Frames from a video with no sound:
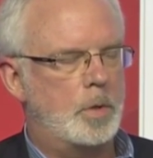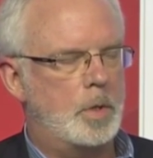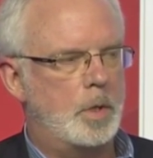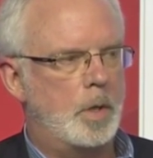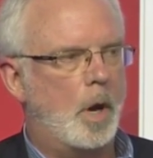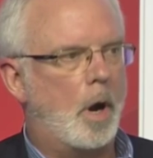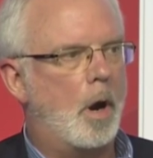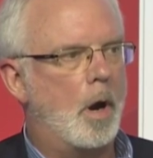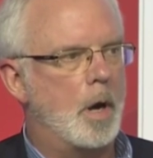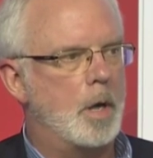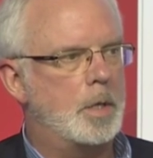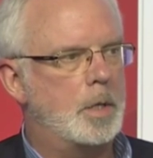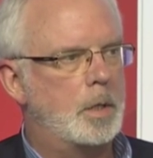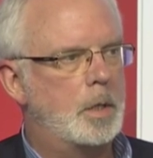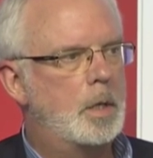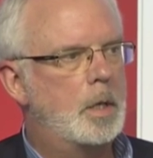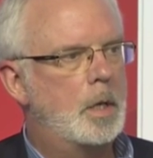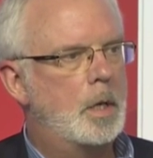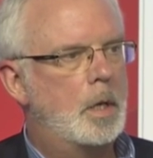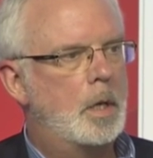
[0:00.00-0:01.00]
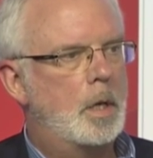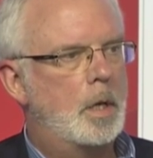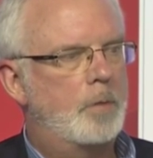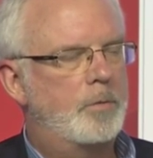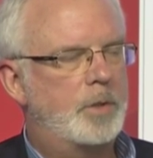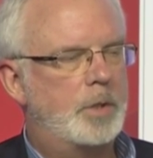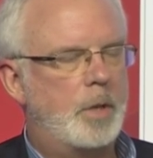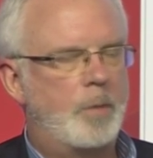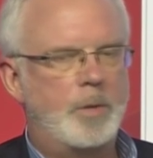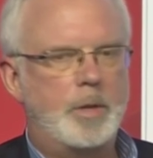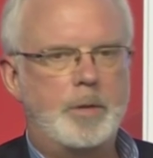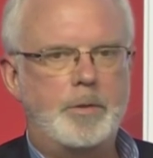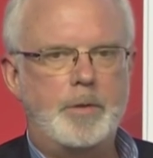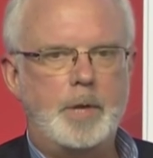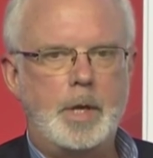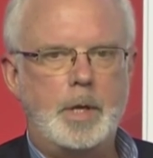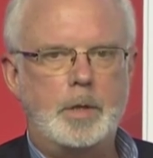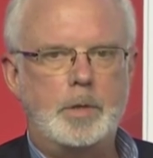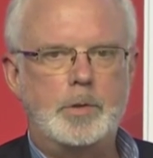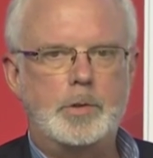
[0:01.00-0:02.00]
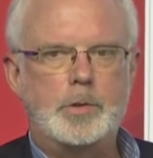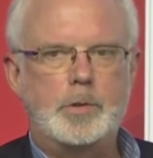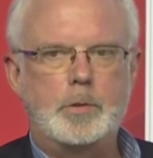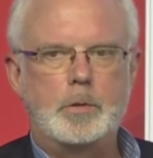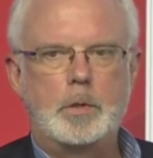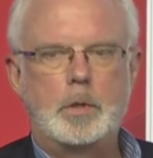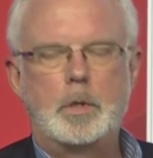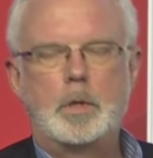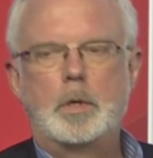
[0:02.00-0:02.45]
the heart of some of the things